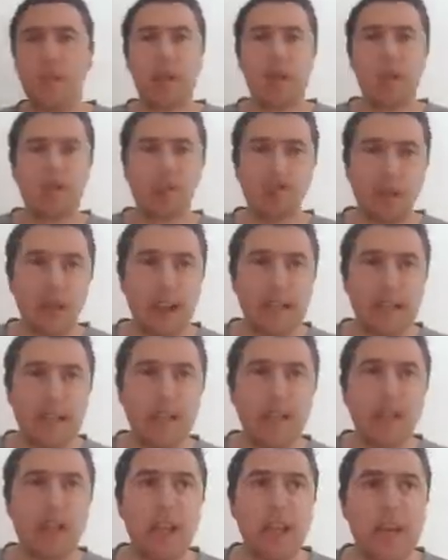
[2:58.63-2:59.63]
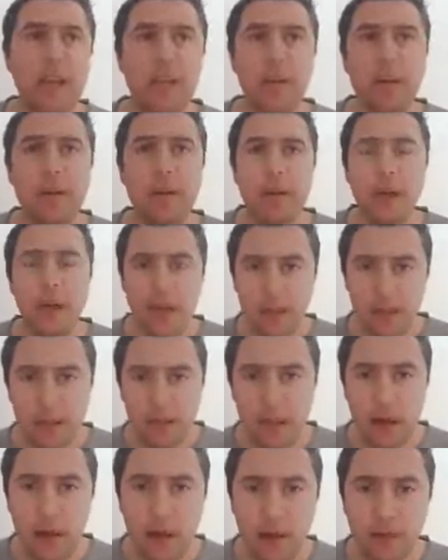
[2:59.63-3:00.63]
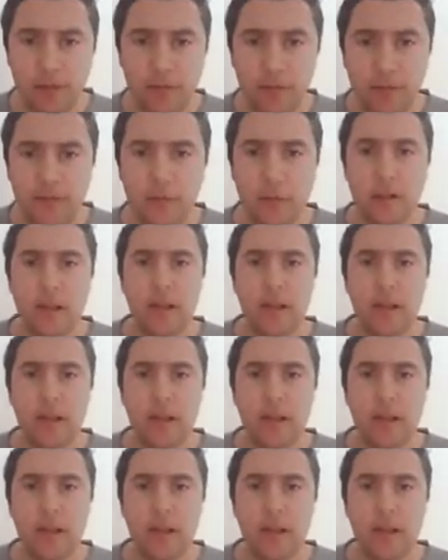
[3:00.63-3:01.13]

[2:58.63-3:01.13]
friendship, love,